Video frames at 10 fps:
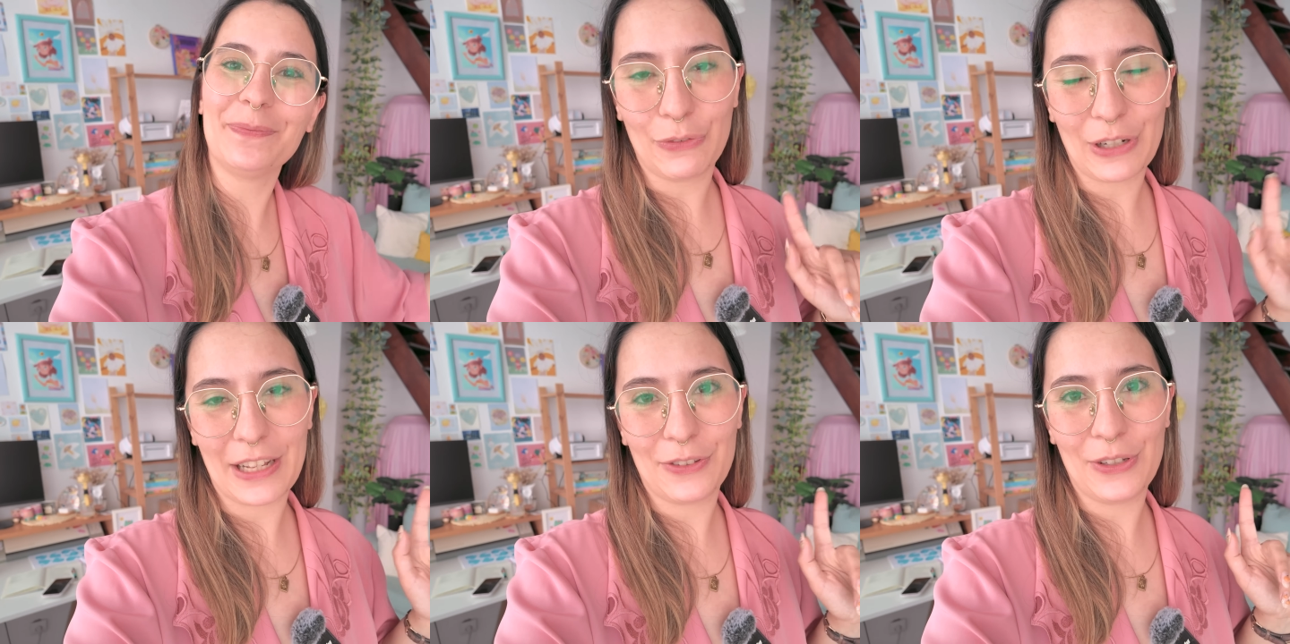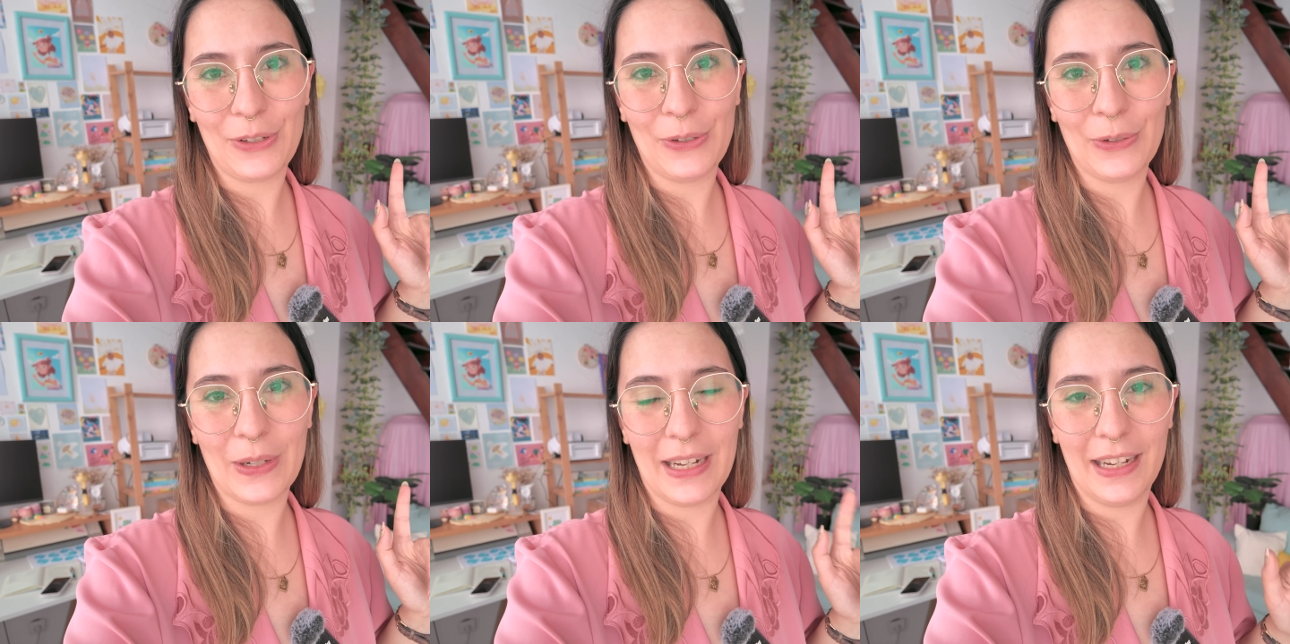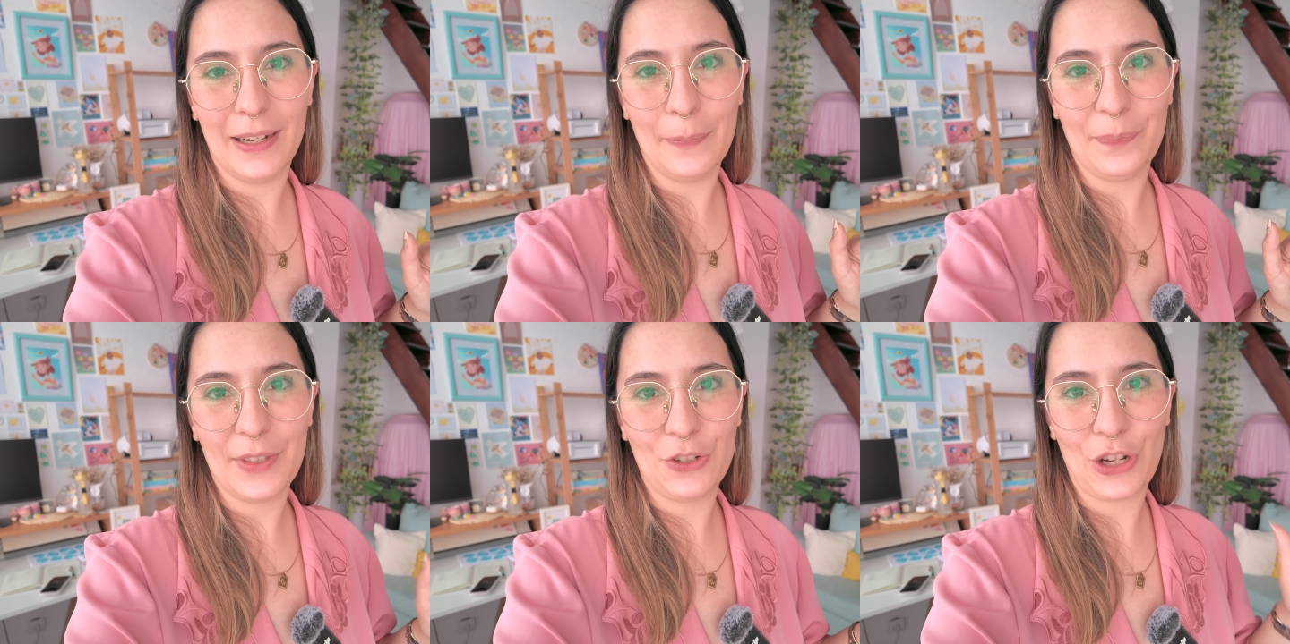Don't forget to
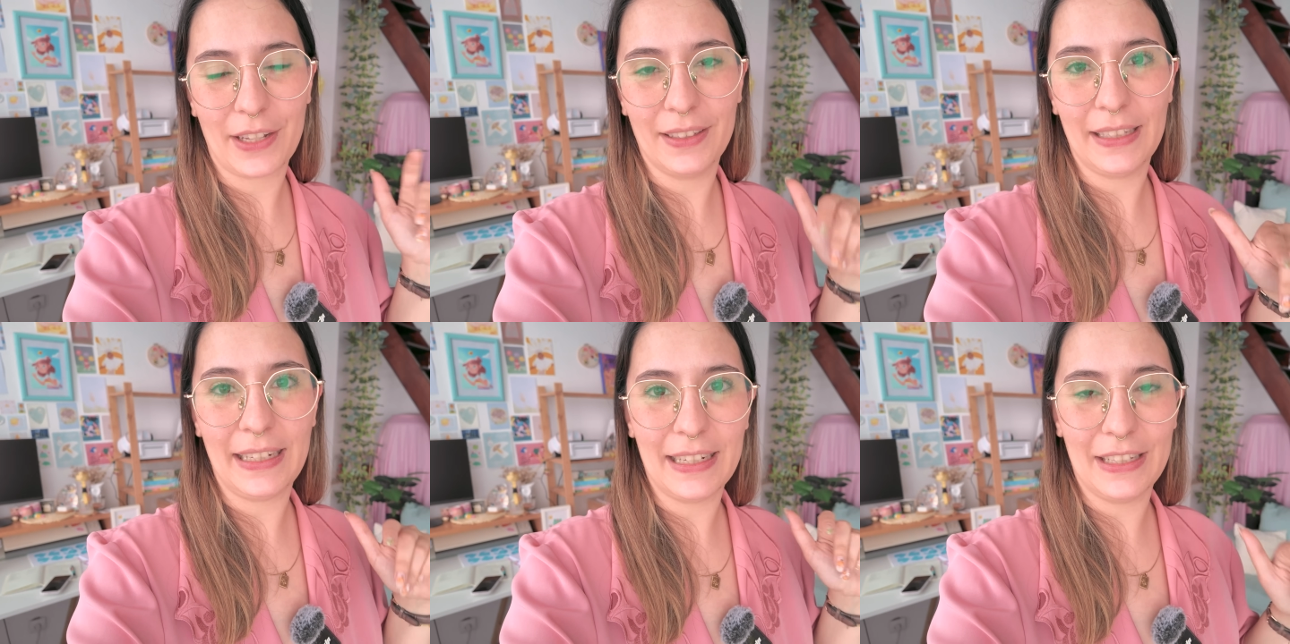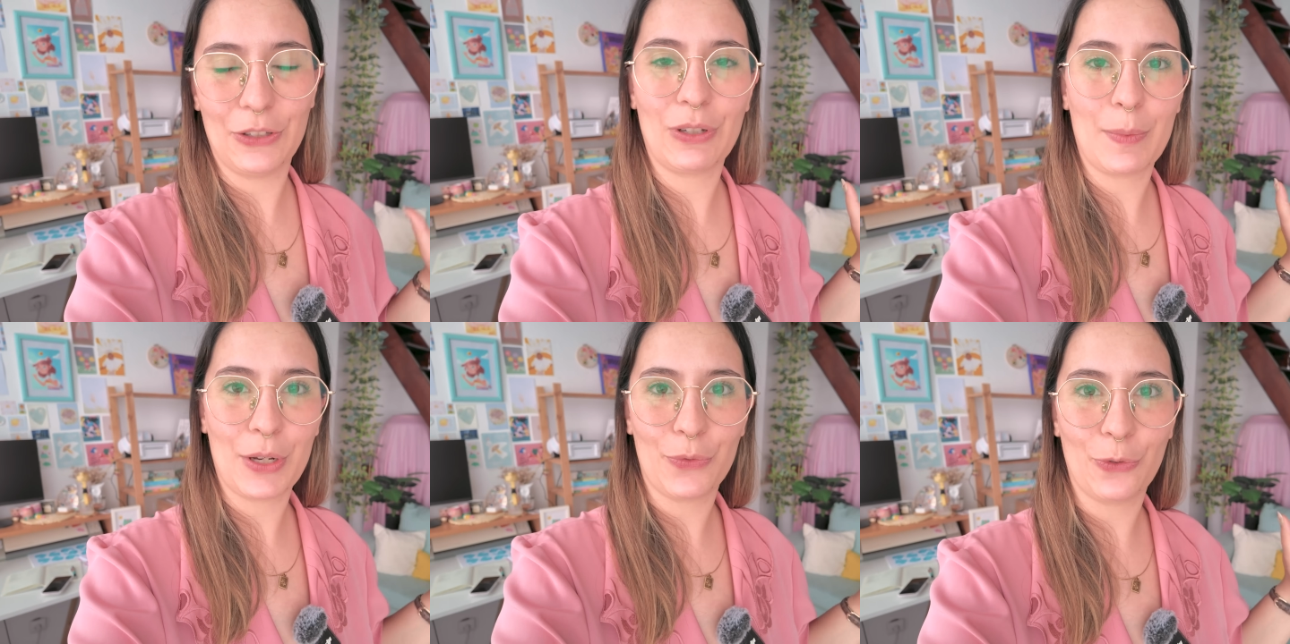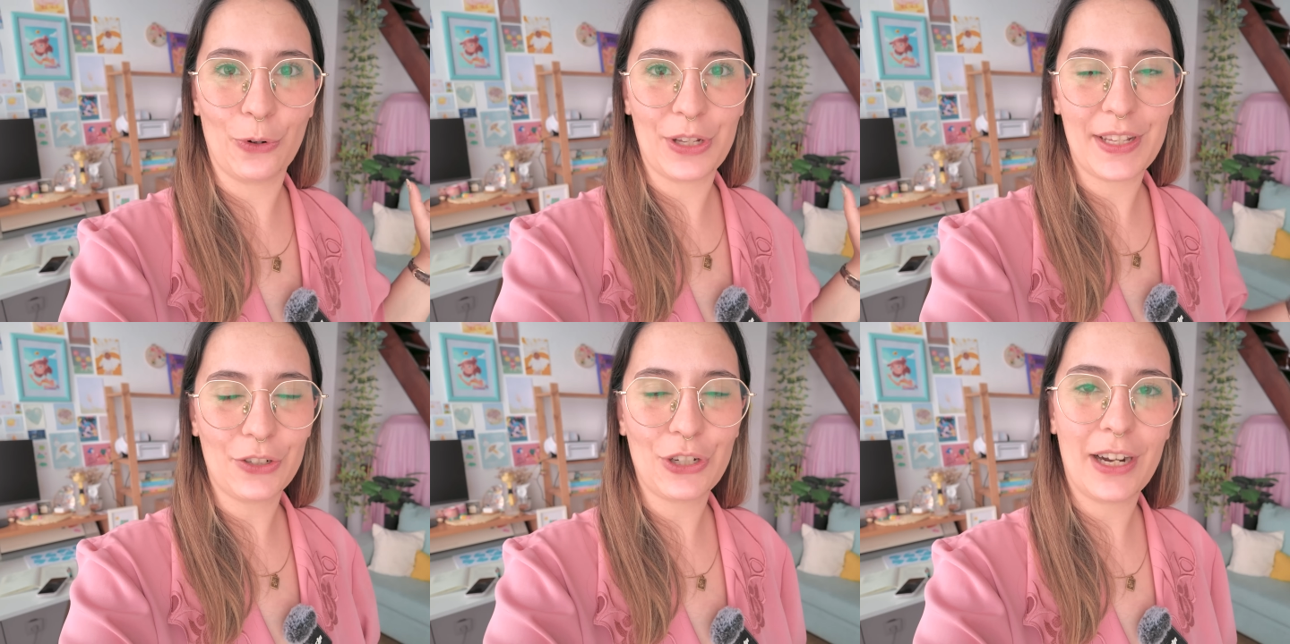check the link in the description for
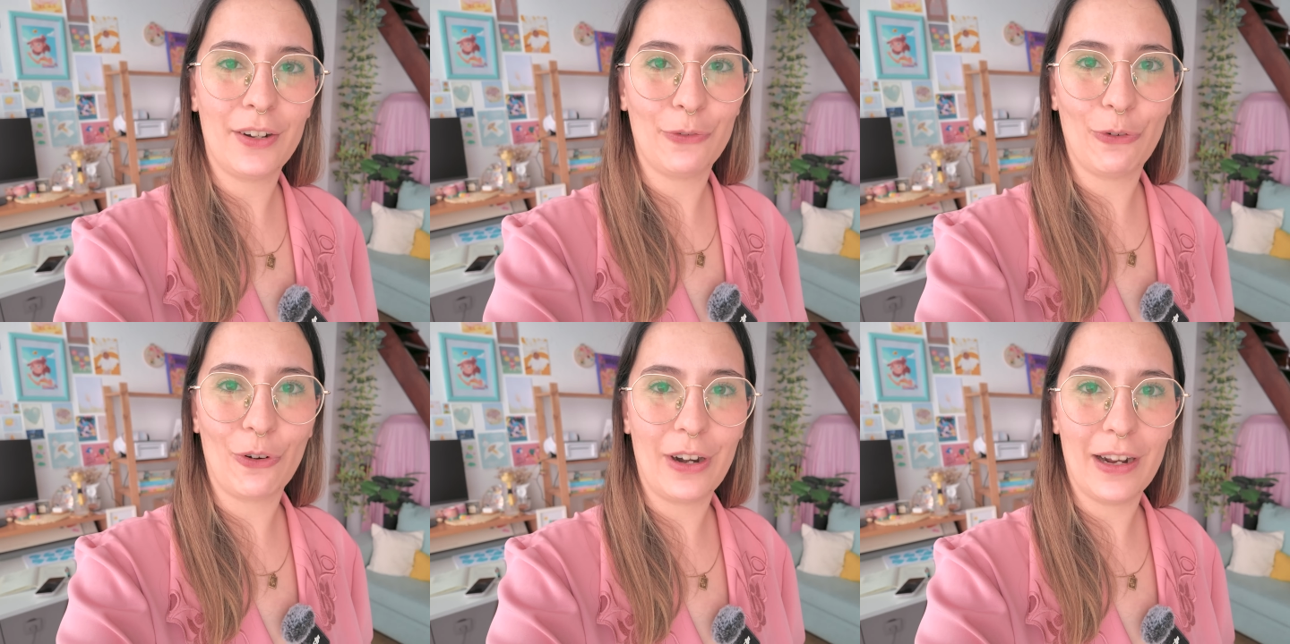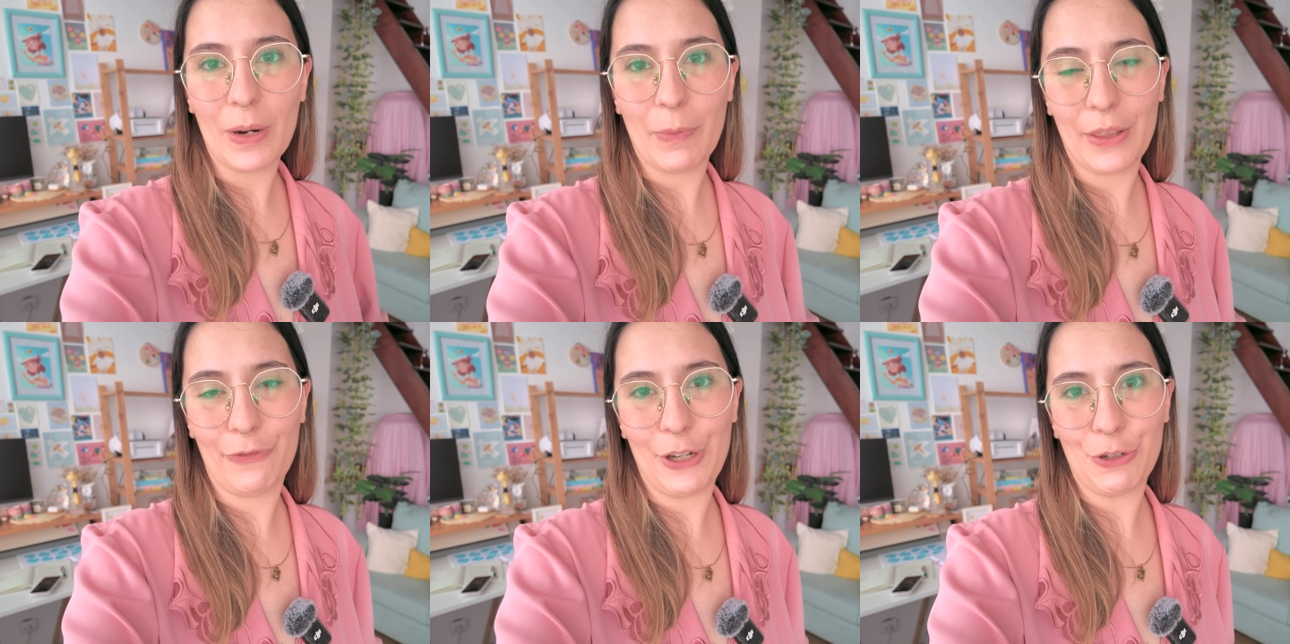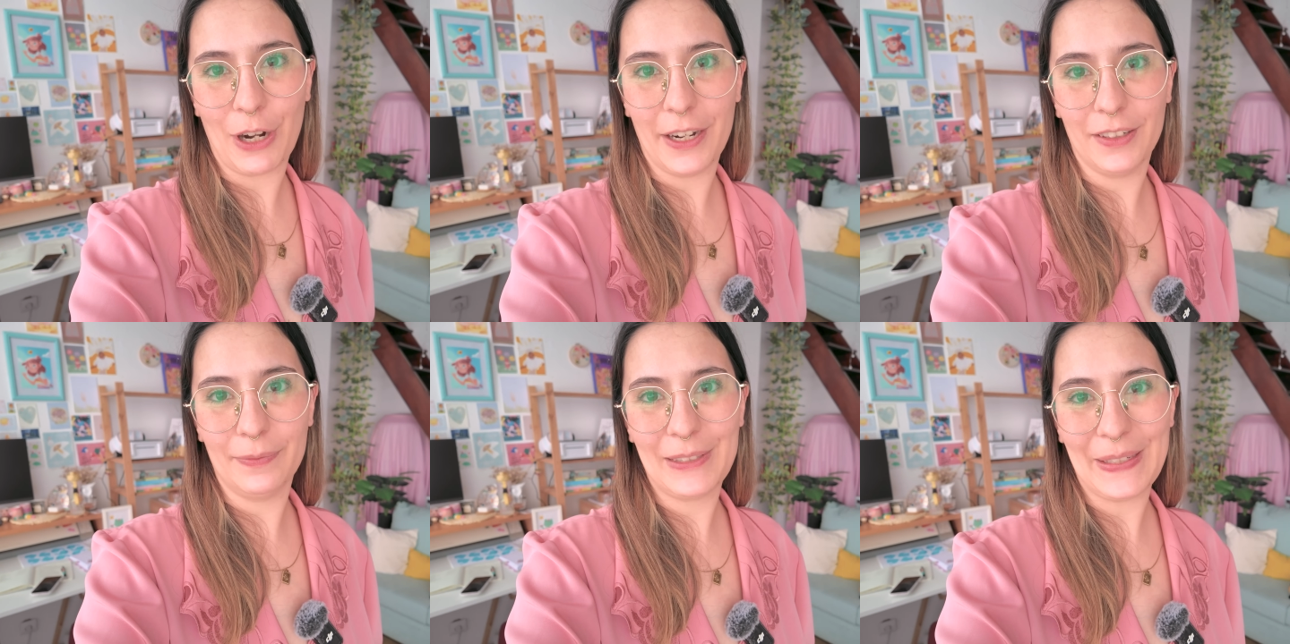Skillshare for 1 month free trial.